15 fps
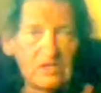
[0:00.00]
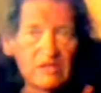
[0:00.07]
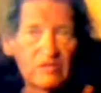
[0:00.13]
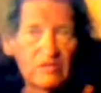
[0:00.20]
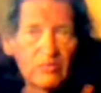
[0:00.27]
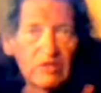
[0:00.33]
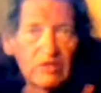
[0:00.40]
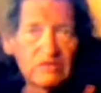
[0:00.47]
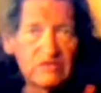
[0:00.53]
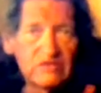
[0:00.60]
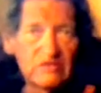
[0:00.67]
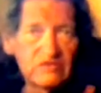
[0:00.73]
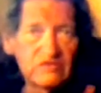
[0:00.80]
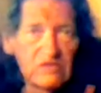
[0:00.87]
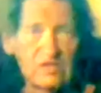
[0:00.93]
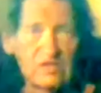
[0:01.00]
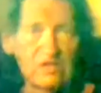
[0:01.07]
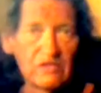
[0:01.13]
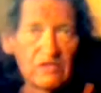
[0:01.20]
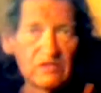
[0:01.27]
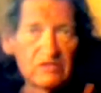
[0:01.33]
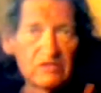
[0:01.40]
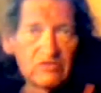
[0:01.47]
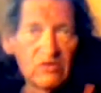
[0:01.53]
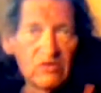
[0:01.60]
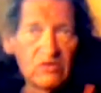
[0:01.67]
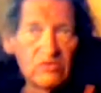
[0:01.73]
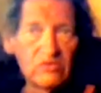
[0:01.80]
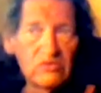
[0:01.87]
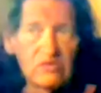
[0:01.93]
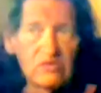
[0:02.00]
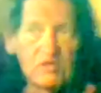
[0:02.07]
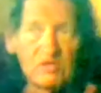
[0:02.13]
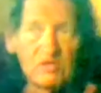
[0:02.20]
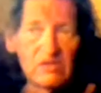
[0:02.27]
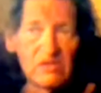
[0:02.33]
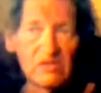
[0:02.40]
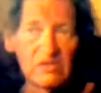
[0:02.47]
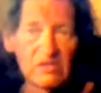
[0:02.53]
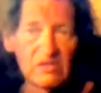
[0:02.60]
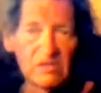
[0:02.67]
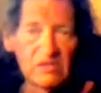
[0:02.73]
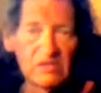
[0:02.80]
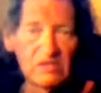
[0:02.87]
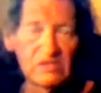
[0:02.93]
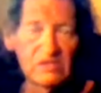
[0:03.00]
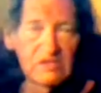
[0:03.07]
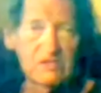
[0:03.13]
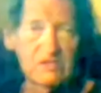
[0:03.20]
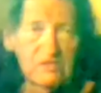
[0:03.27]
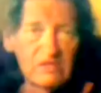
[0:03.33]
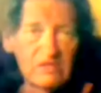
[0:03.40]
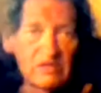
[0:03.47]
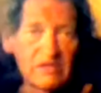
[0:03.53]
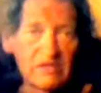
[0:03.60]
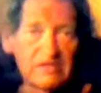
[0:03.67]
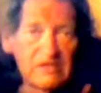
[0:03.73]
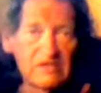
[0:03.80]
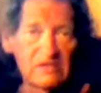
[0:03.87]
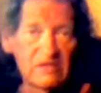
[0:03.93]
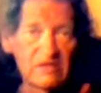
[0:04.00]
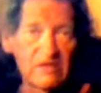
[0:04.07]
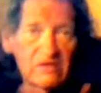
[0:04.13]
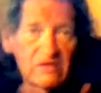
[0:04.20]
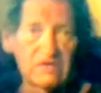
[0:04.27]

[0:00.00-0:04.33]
the process. That's the whole idea there.